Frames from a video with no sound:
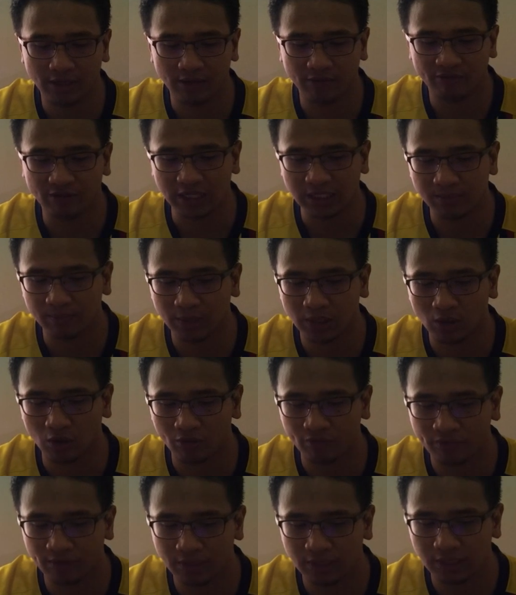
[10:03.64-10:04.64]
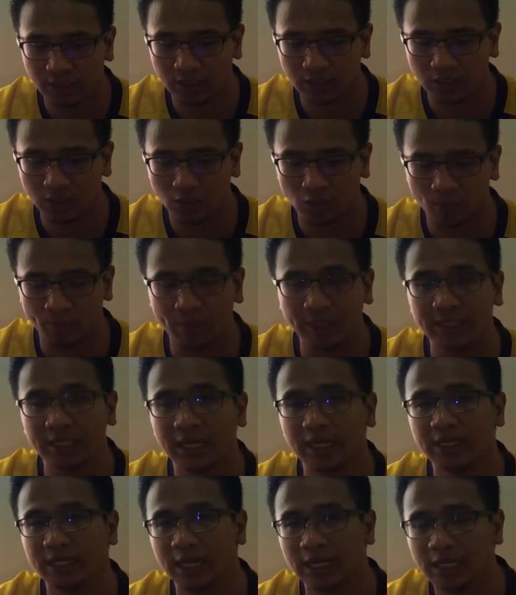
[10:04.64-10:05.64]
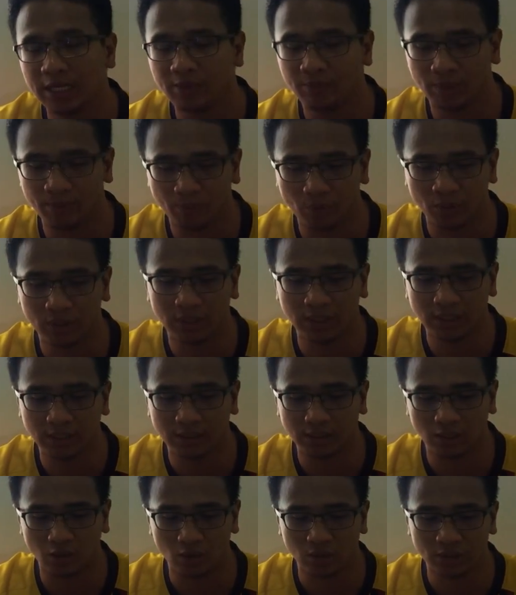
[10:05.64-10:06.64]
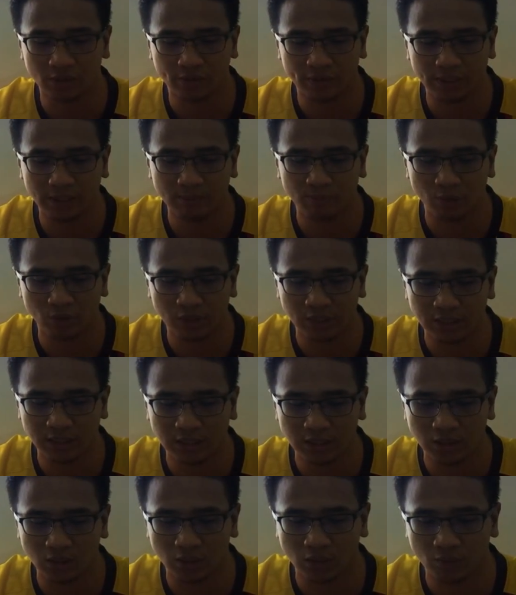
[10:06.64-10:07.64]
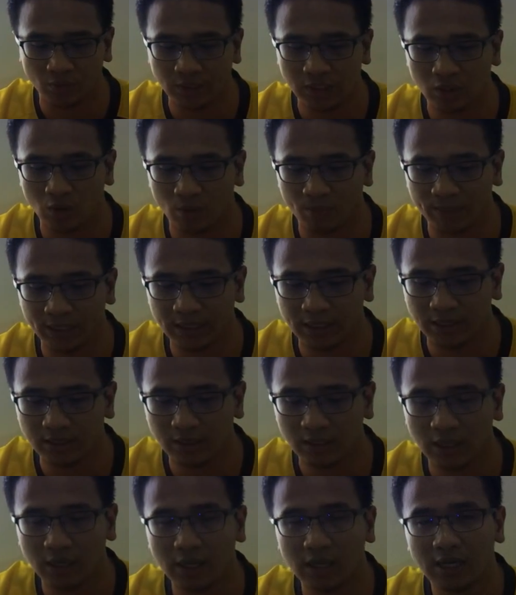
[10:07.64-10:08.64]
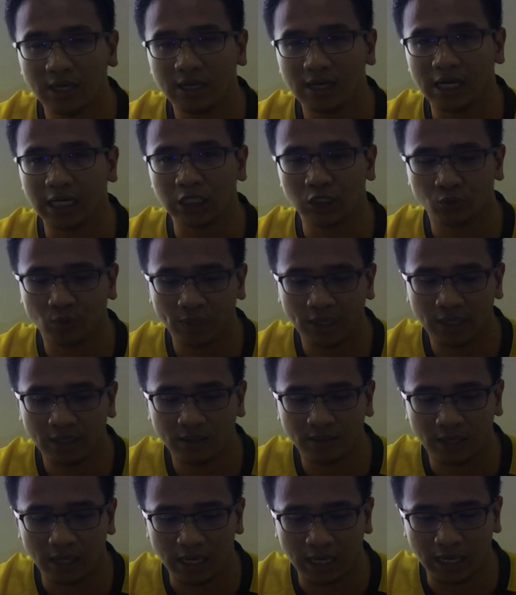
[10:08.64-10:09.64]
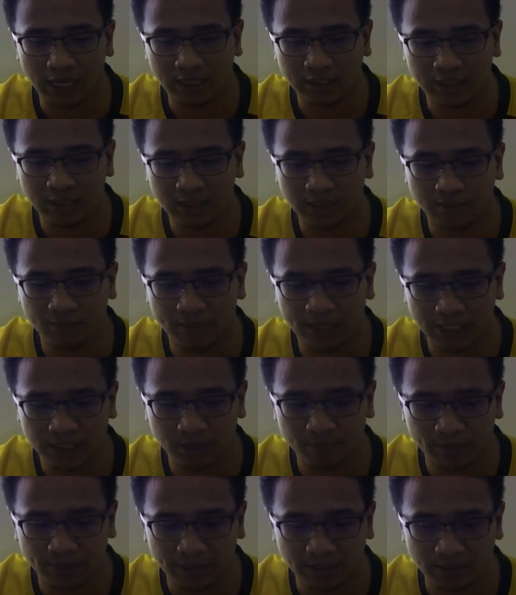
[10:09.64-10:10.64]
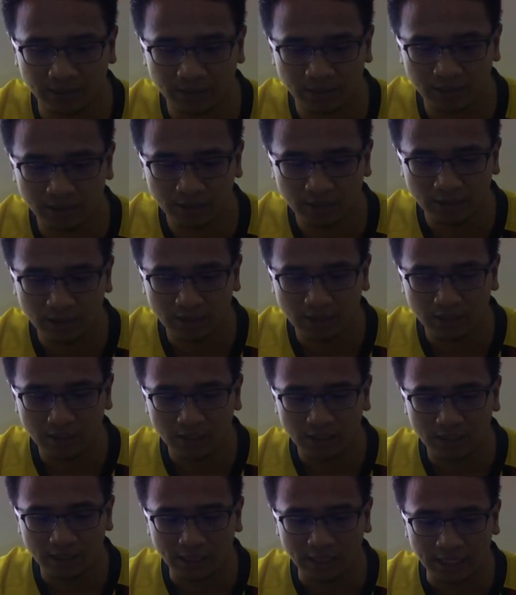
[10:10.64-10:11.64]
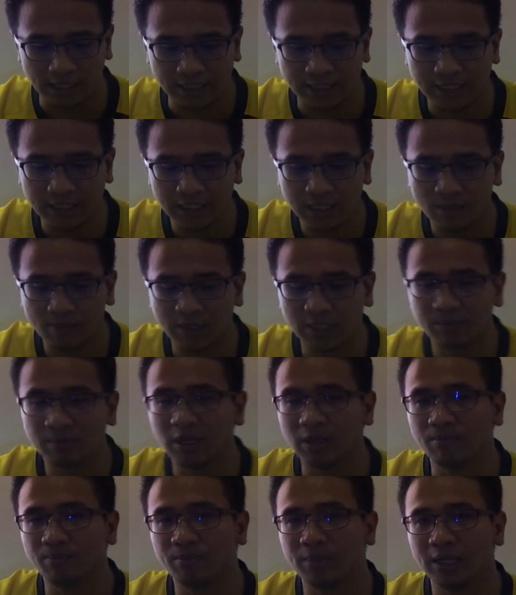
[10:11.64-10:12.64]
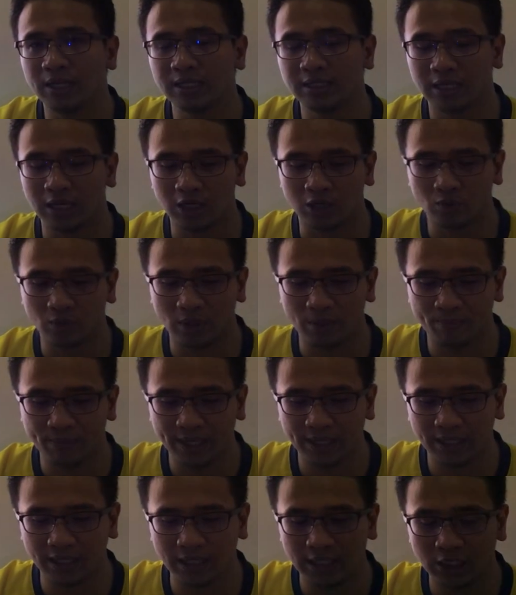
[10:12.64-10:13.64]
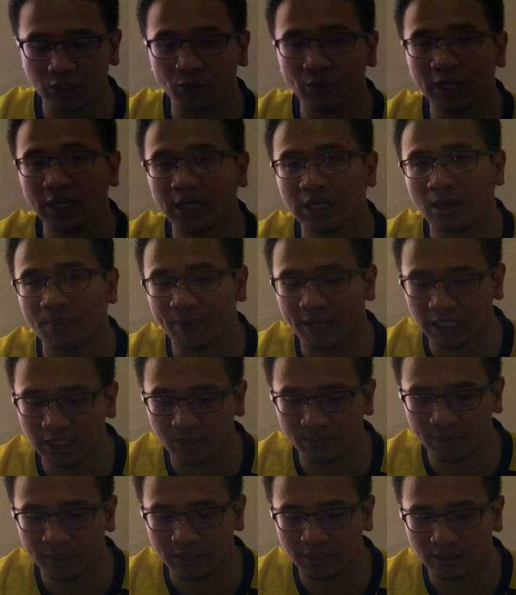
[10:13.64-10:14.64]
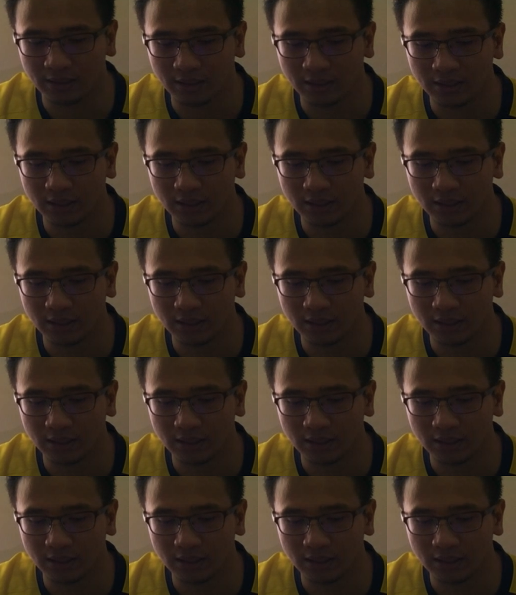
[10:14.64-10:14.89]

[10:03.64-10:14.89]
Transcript: Investment Office should present daily reporting on trading position to the risk committee as well as the management. A system must be in place that could immediately trigger the management